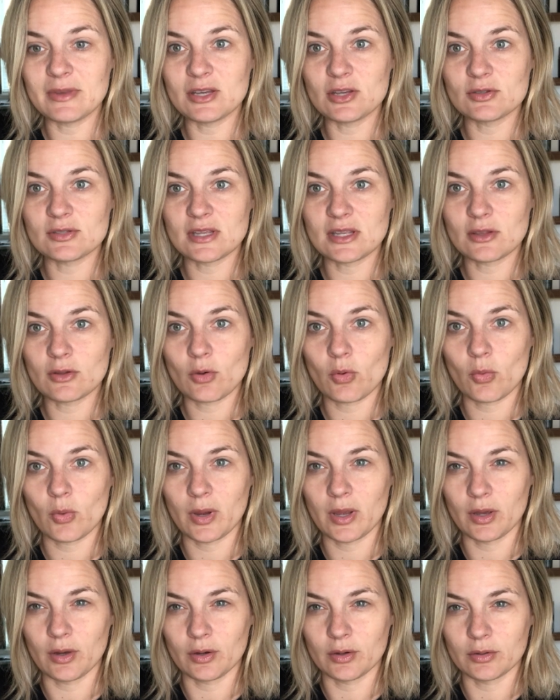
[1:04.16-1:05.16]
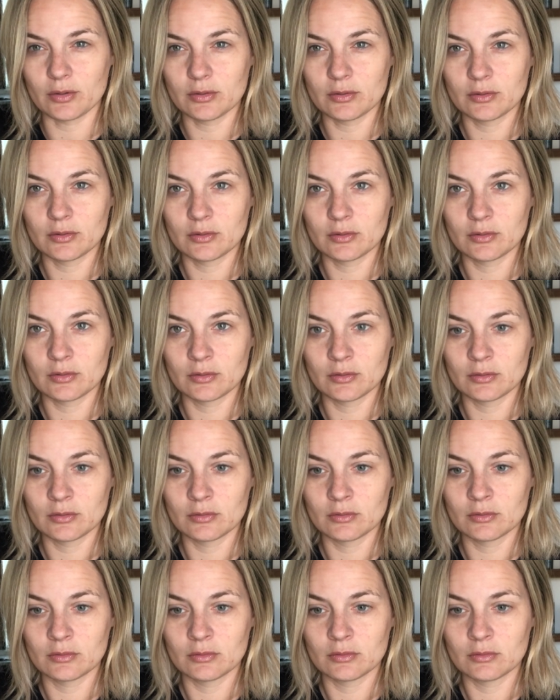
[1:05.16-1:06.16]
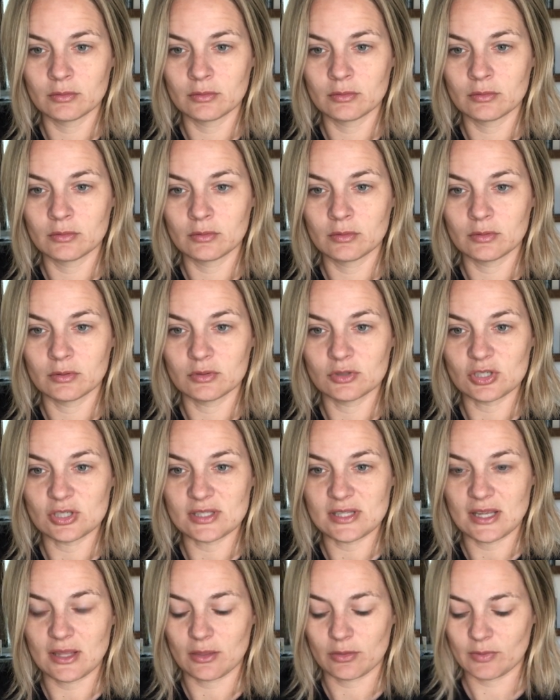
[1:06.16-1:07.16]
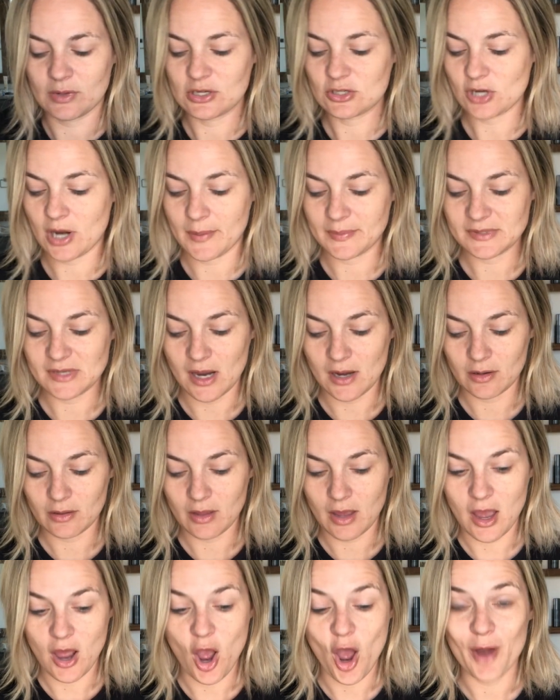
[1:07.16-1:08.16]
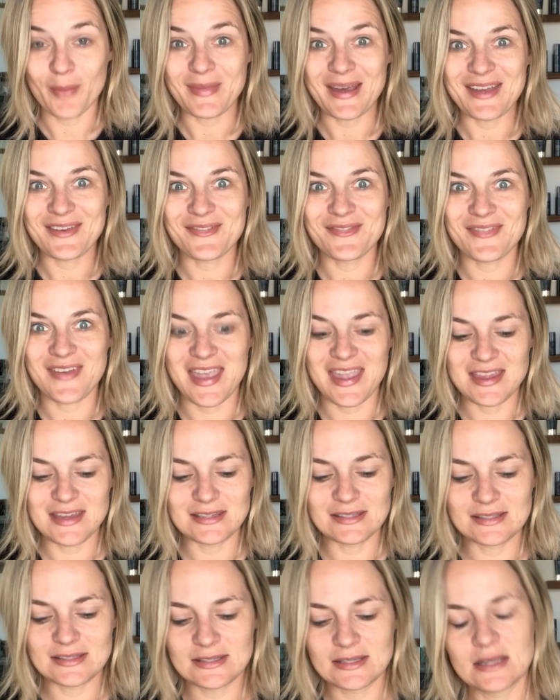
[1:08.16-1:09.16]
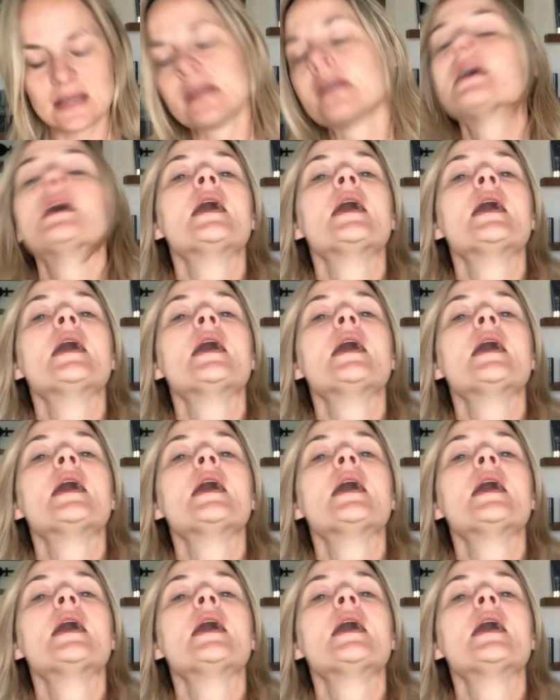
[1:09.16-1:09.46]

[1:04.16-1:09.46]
been using the oil, just like 3 drops, not a lot, on my face,